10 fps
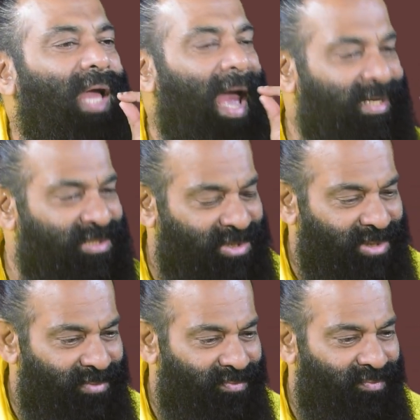
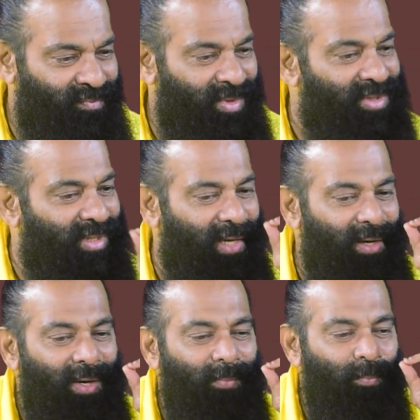answer with
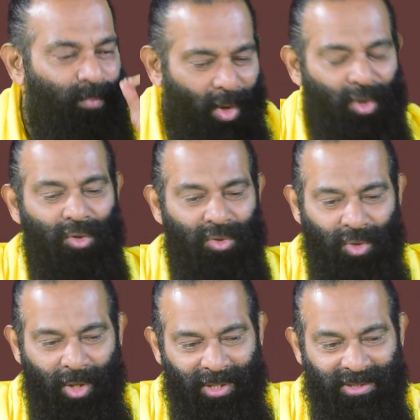the borrowed
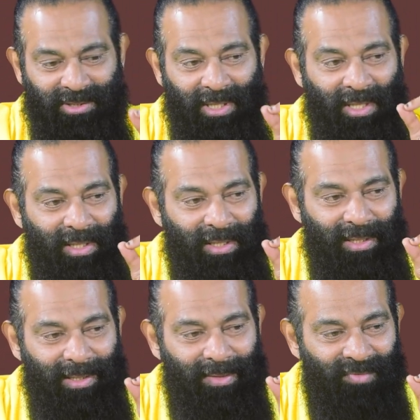knowledge,
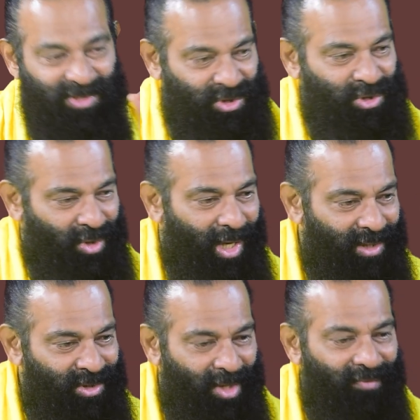which you,
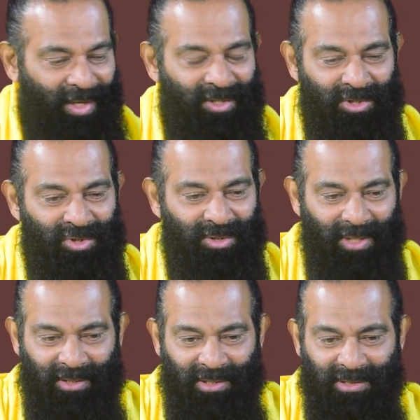you have understood
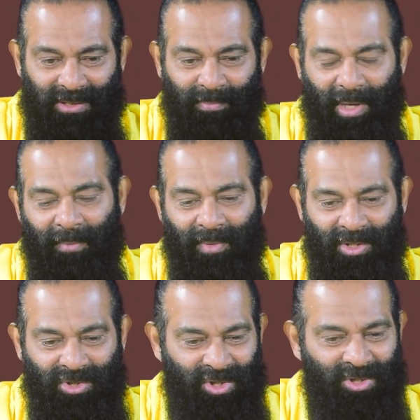that this is a Brahmana,
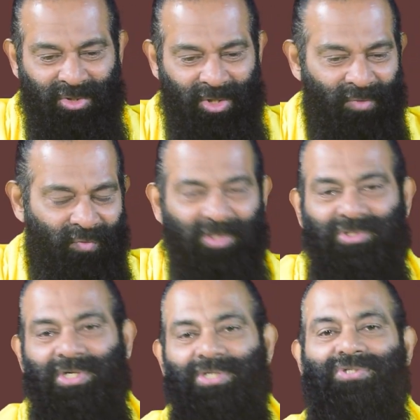Kshatriya,
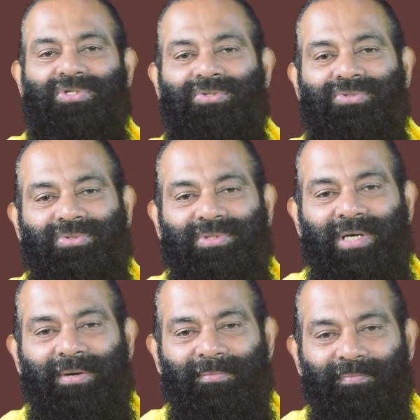Vaishya,
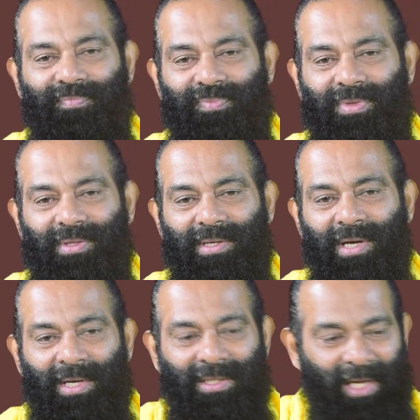Shudra
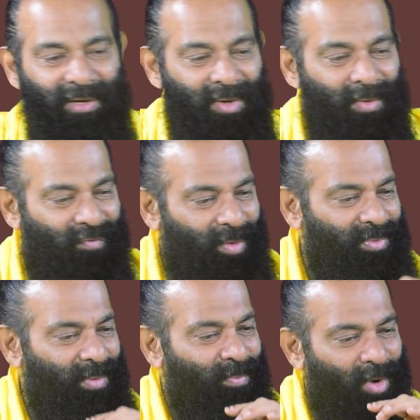that
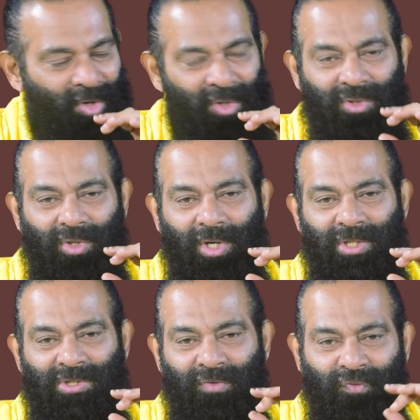from the borrowed
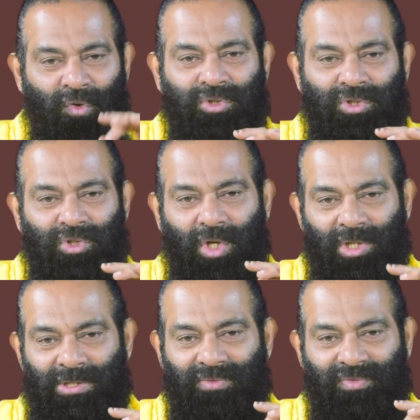knowledge or forced
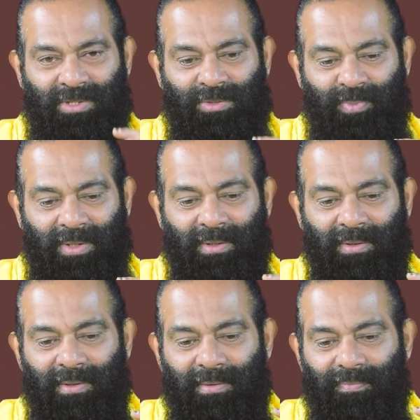knowledge which has
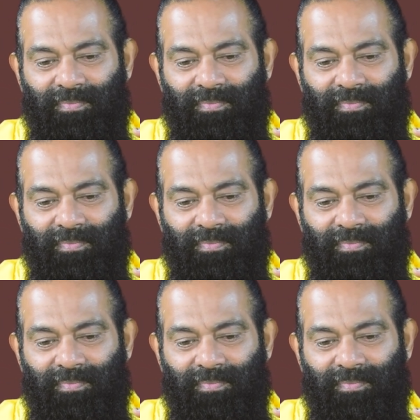been